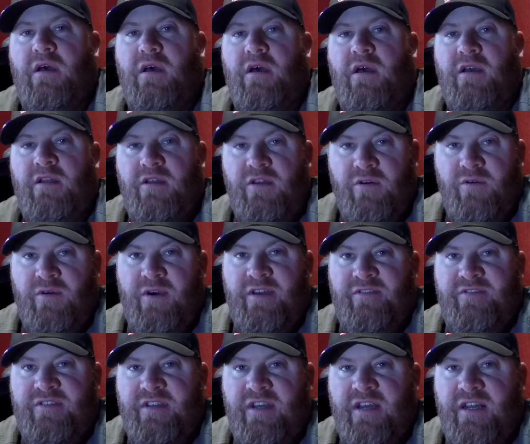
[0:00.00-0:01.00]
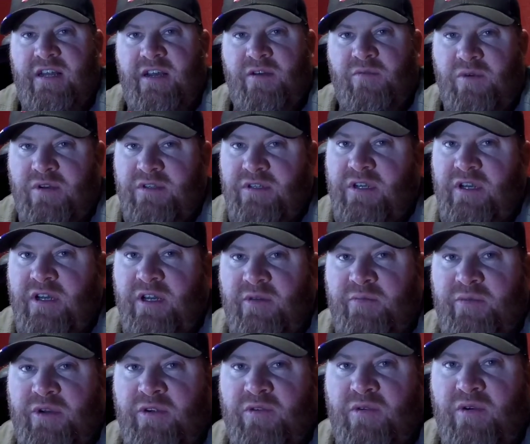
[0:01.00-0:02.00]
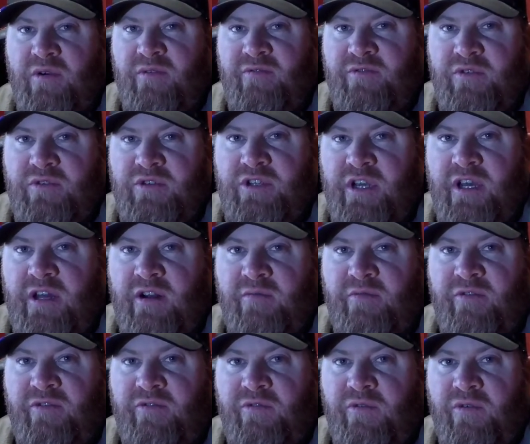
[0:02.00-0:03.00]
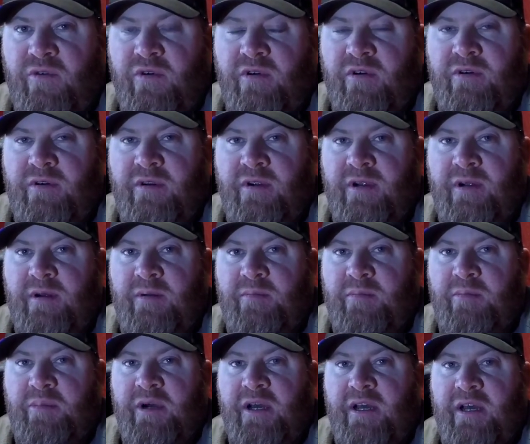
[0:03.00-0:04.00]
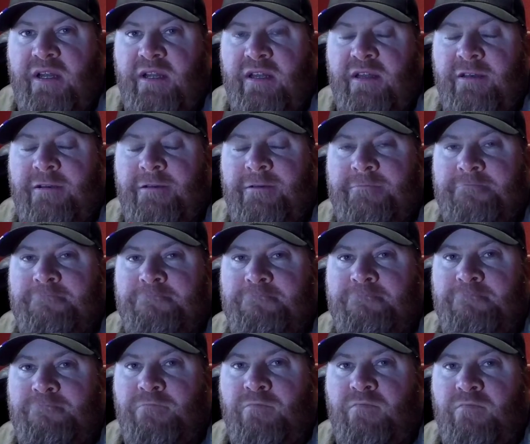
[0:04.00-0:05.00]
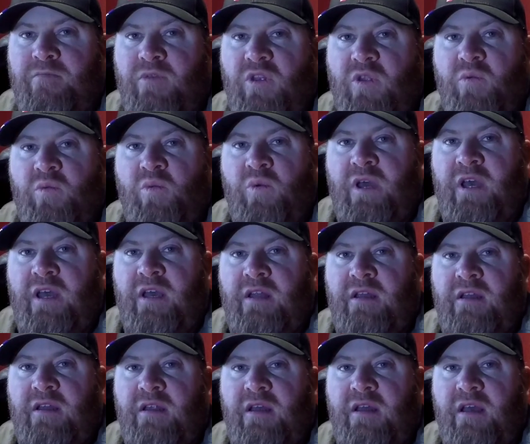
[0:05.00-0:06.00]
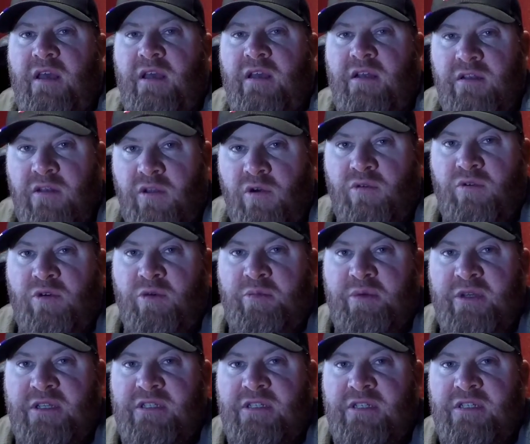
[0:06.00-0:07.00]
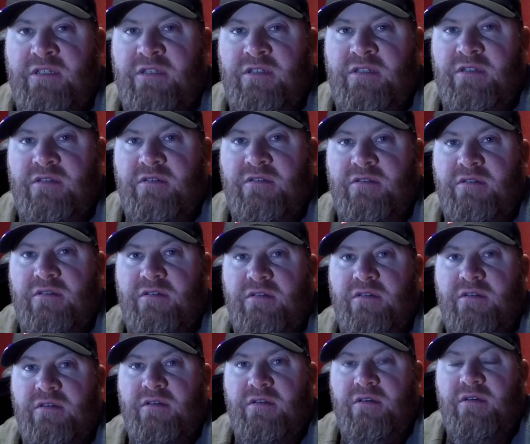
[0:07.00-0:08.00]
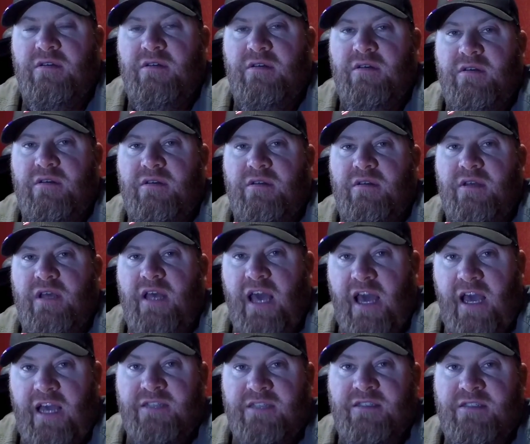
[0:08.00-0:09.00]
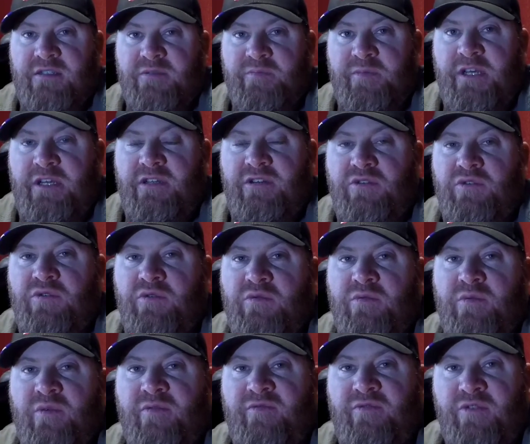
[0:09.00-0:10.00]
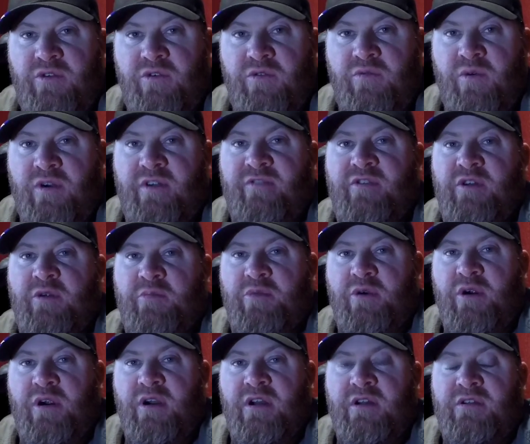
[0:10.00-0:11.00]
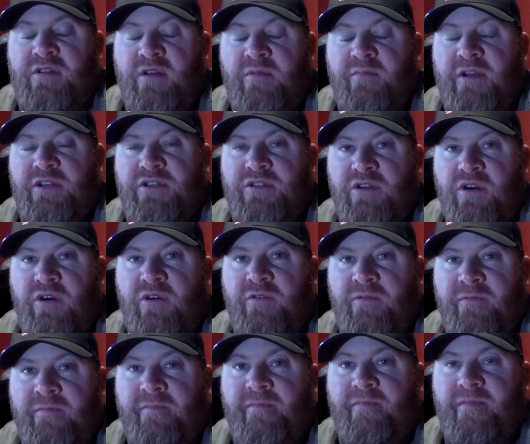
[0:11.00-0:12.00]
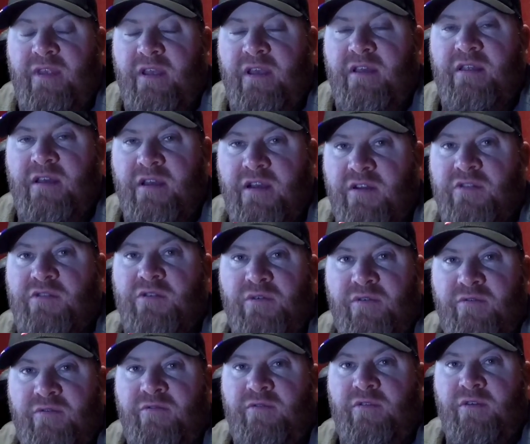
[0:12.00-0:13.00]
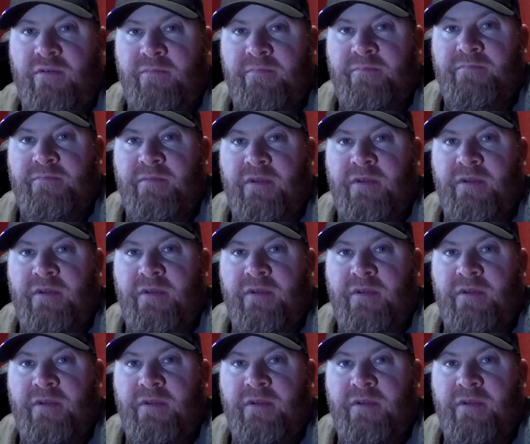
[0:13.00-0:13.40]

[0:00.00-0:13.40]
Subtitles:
I know I said I wasn't going to be a review channel before, but when a local business asks me to review one of their products on my show, I think I'll do it for them.